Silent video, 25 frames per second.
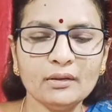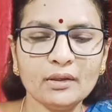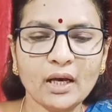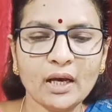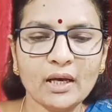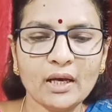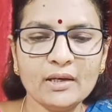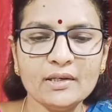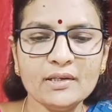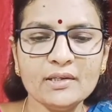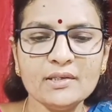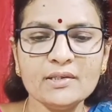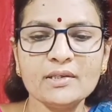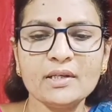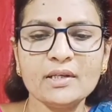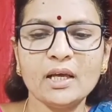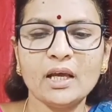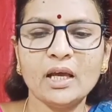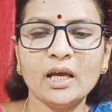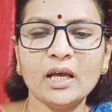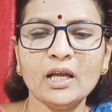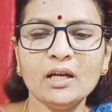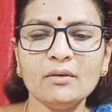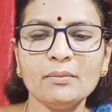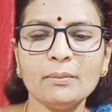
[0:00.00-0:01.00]
The
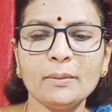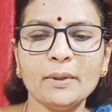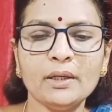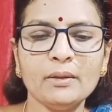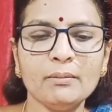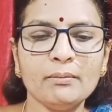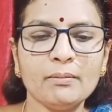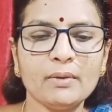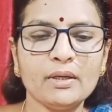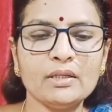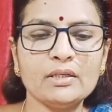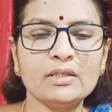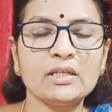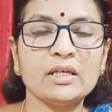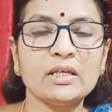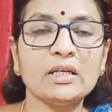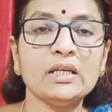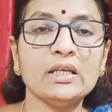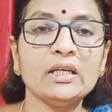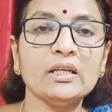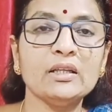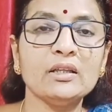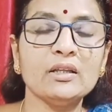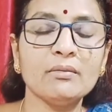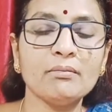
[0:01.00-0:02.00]
tides help in
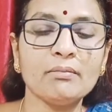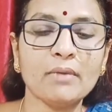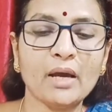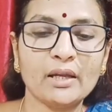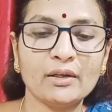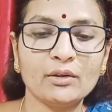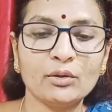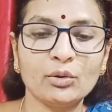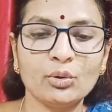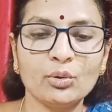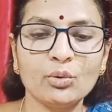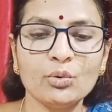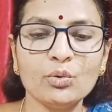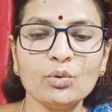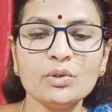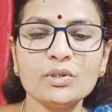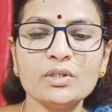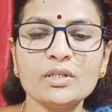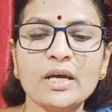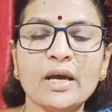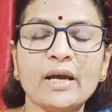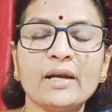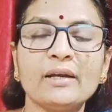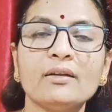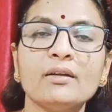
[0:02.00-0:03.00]
maintaining the
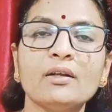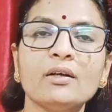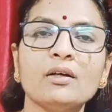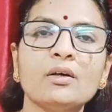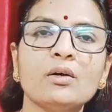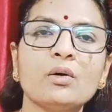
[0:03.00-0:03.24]
mangroves